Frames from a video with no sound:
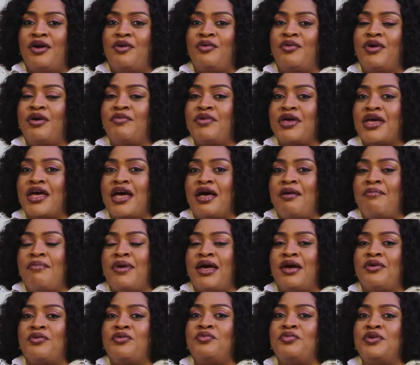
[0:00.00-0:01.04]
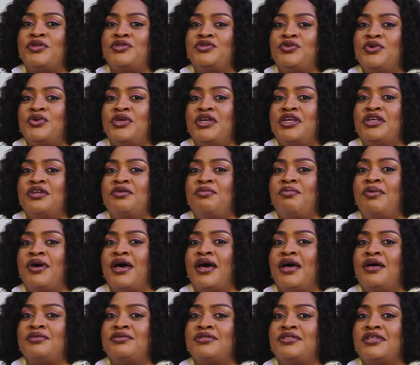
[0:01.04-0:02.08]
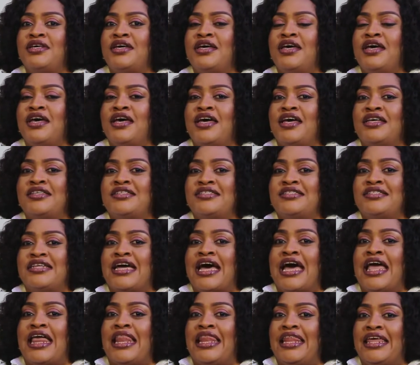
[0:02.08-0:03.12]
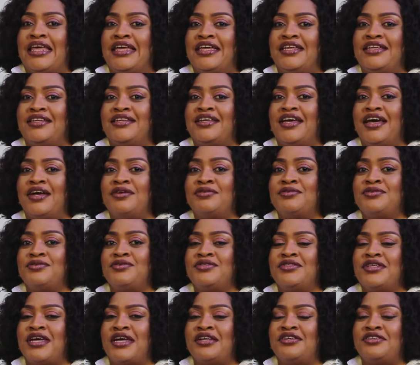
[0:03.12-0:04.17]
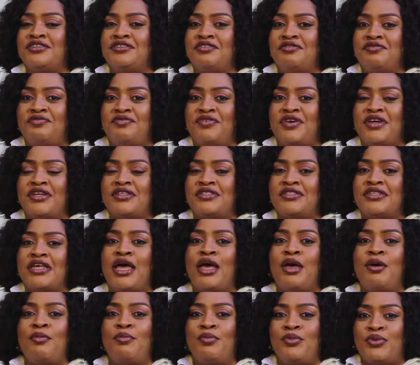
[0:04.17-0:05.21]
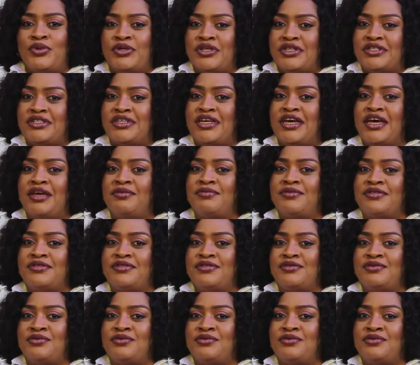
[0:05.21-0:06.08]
When we come back, we'll be talking about uh, styling, how to style the different body types.